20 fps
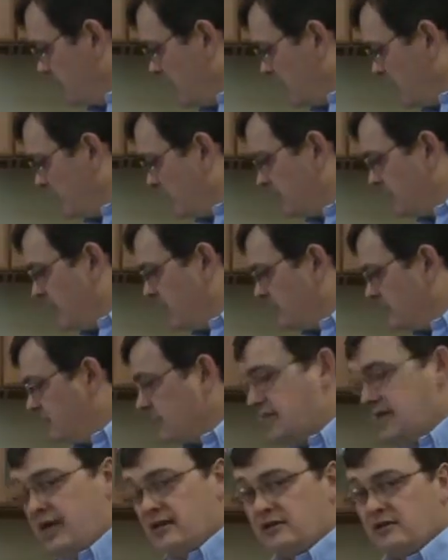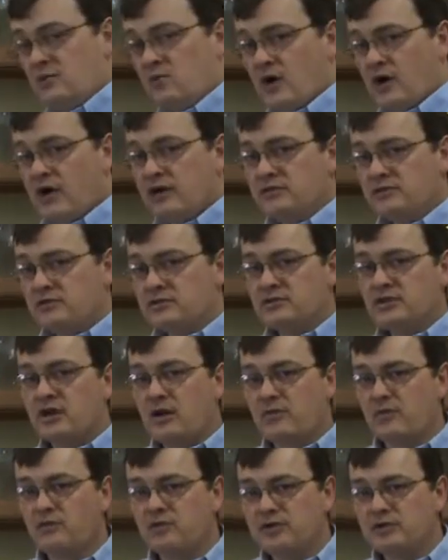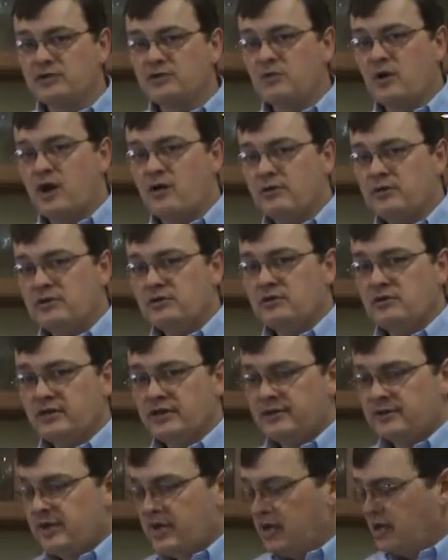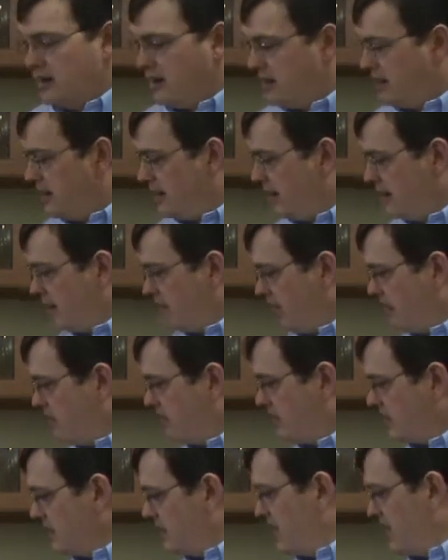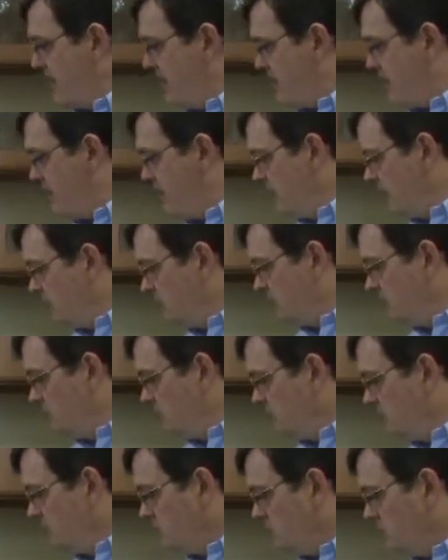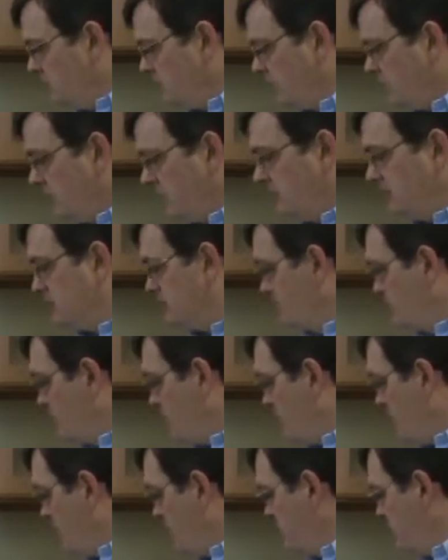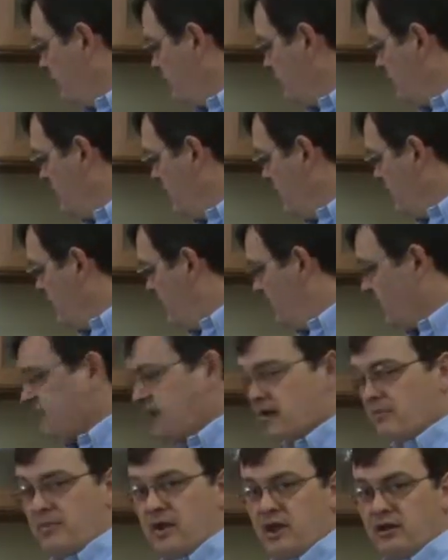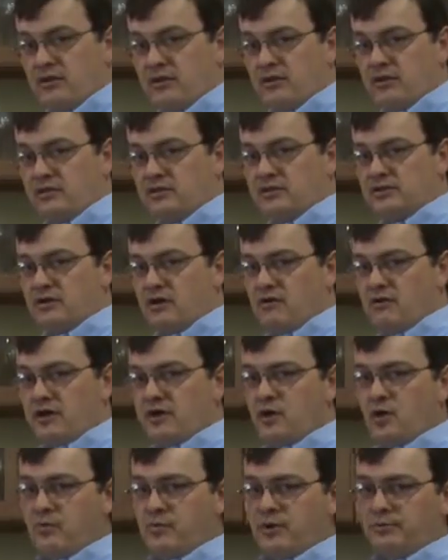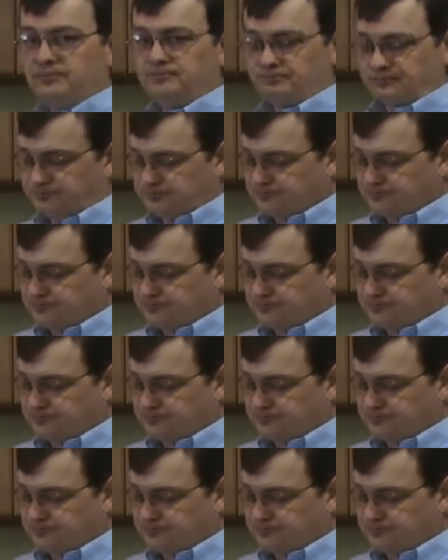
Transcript: like I said, decanting wine, there's a couple reasons why we do it. Uh, I want to get air into, into the wine, and I've got a bottle here that's already open.